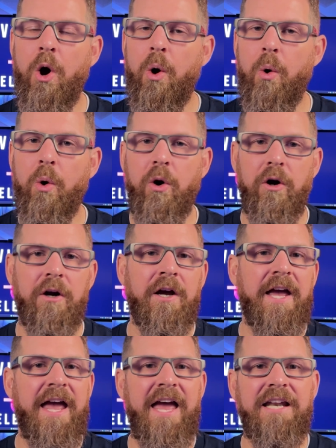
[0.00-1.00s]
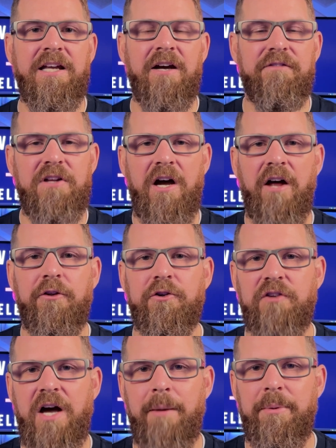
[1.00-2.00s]
or any of the other
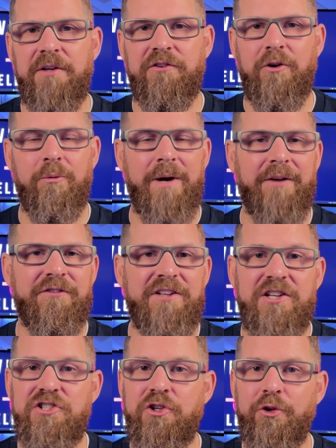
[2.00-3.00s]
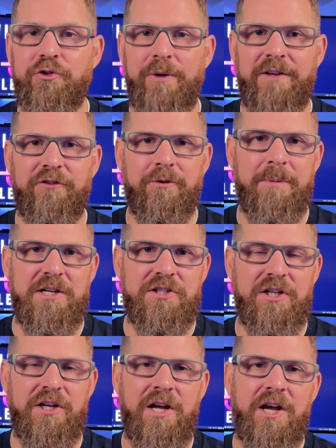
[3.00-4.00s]
topics around digital
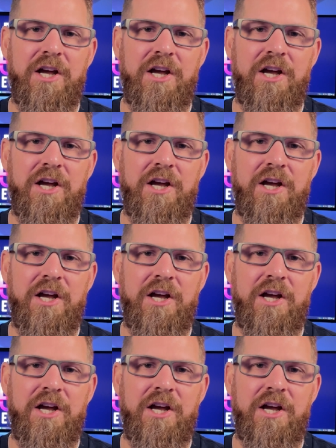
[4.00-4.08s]
transformation,